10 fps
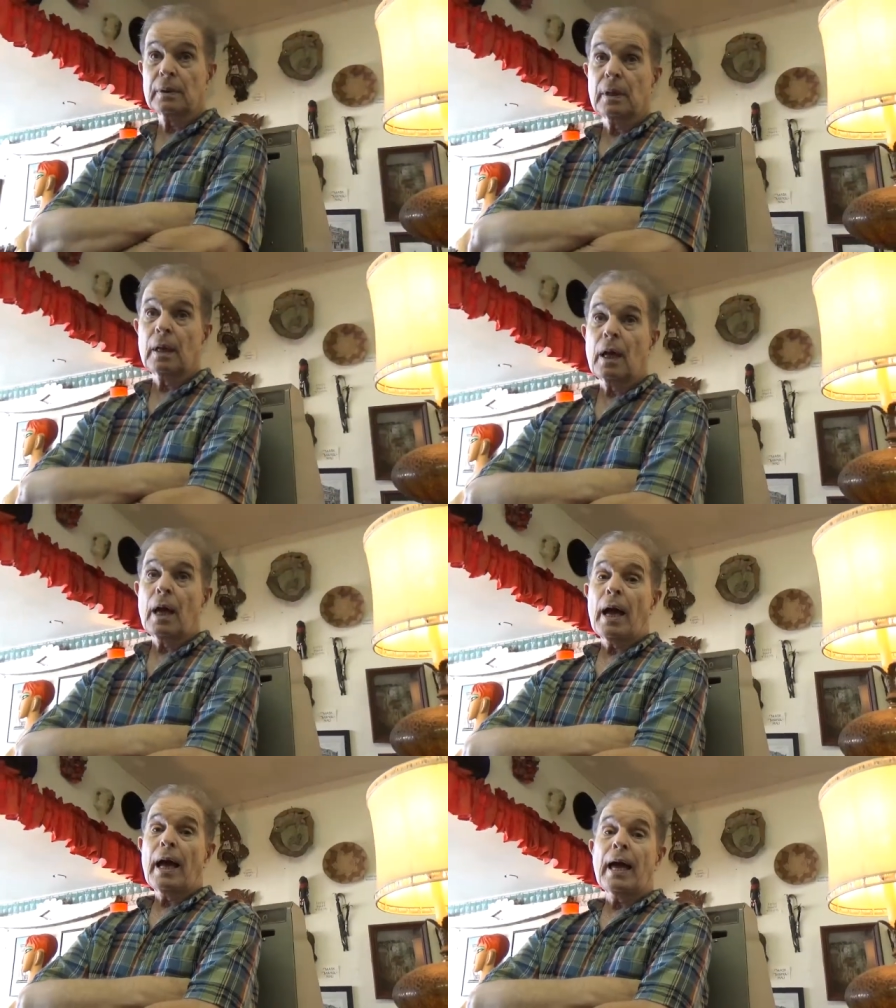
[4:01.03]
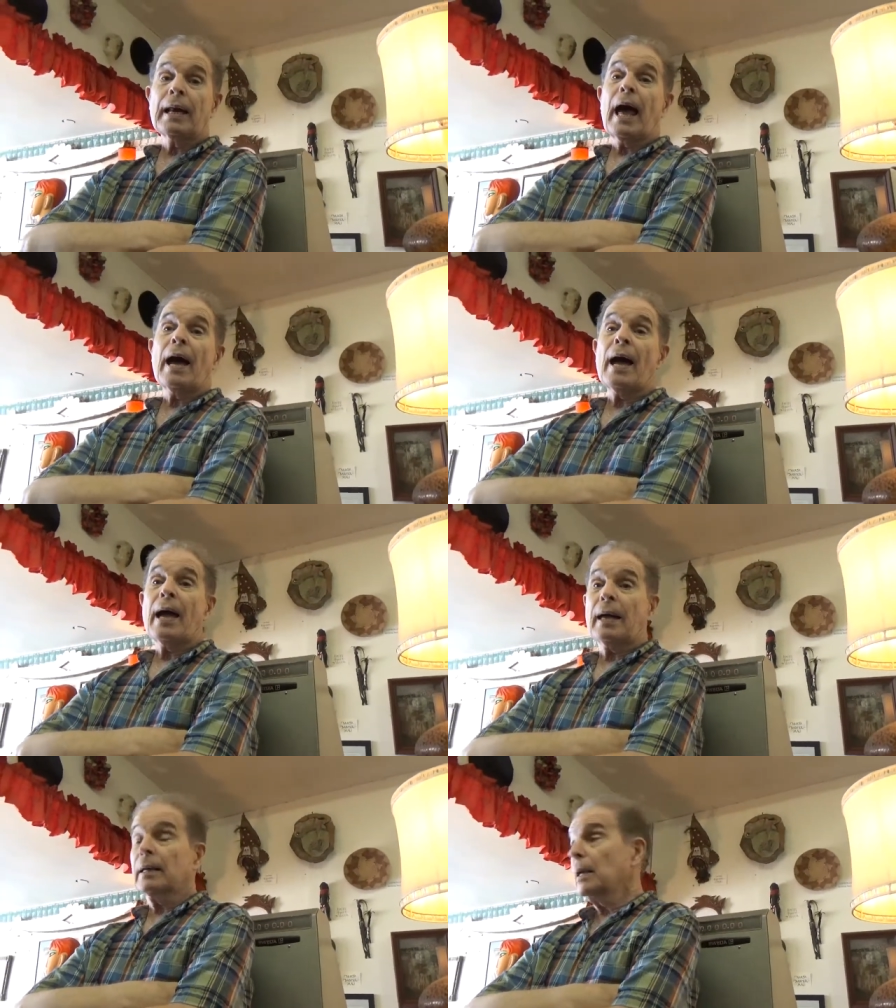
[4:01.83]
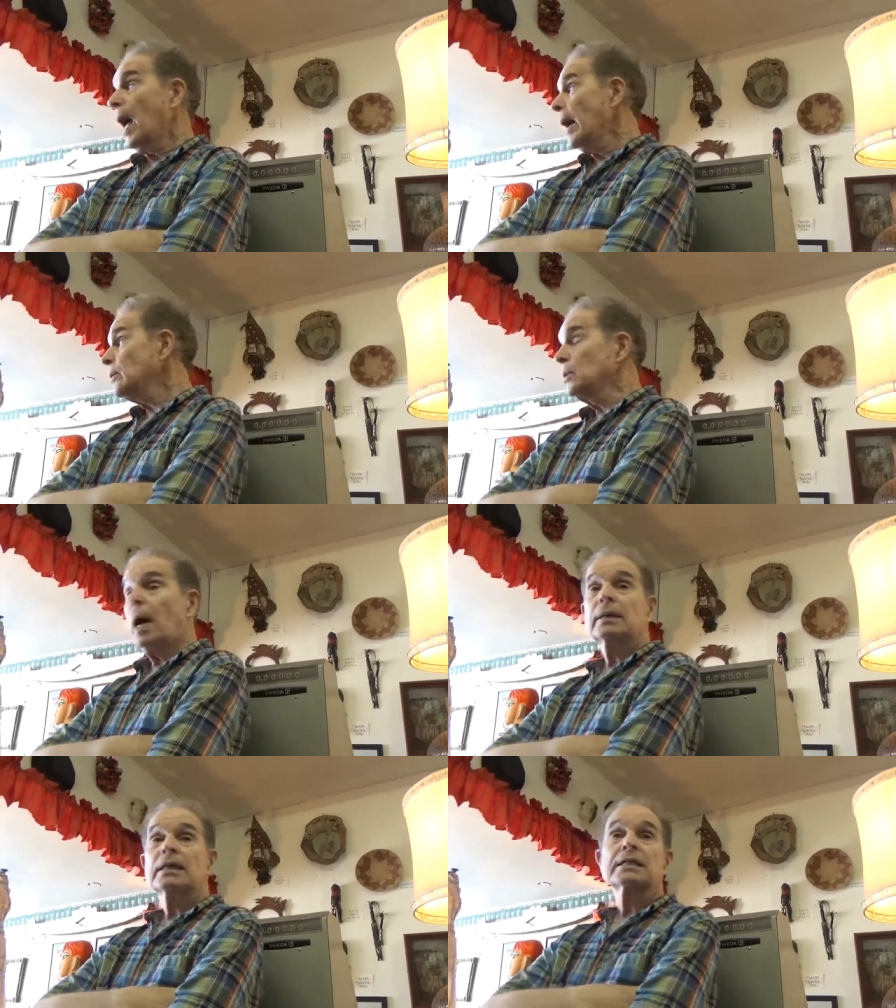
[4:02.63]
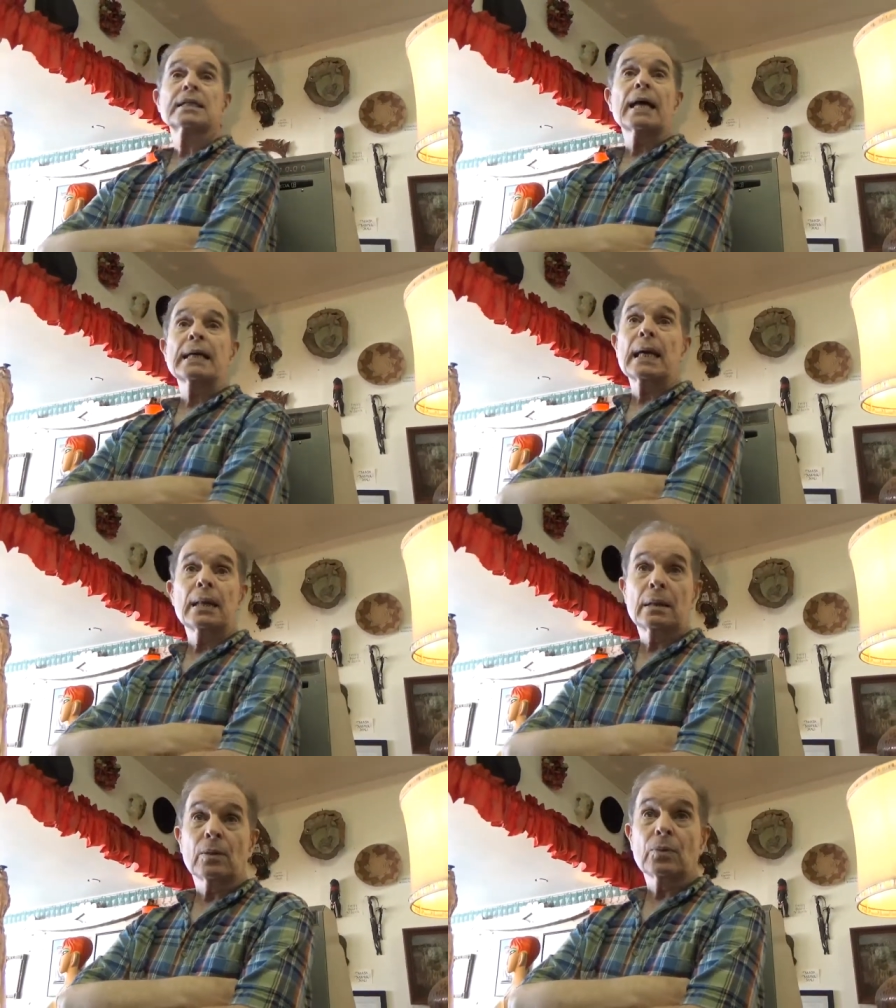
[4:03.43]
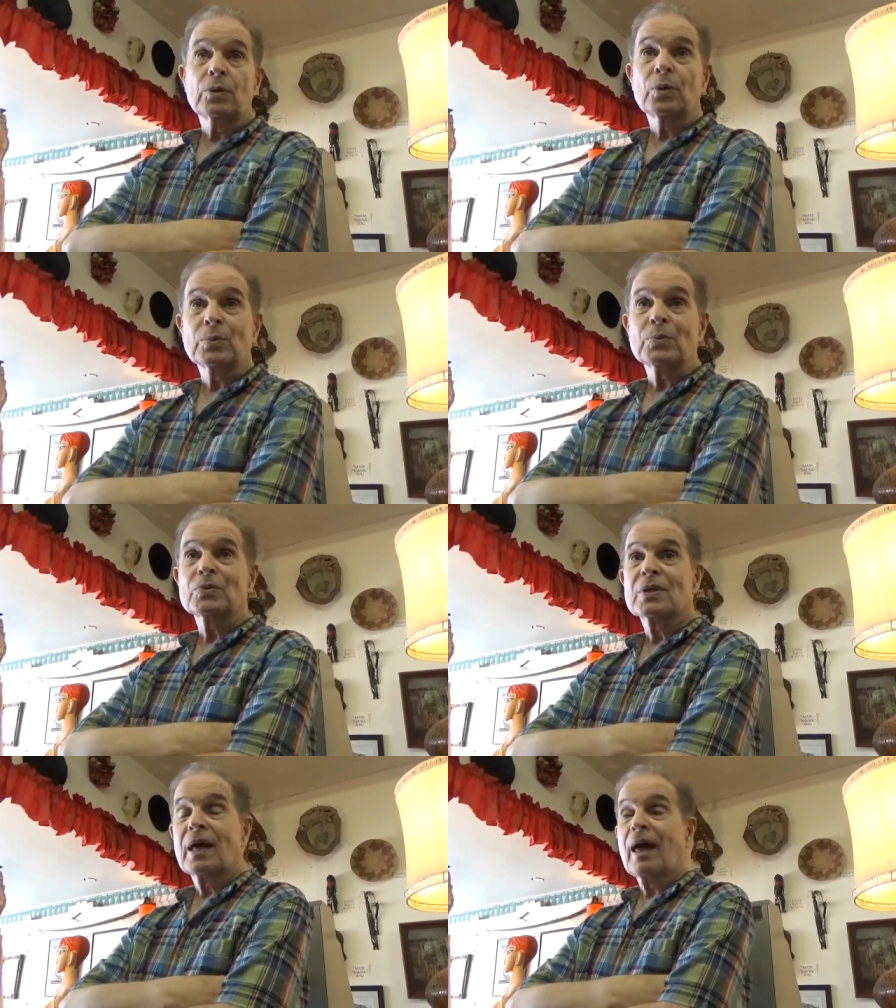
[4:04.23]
Oh, wow. And I, I could hardly stay in the rooms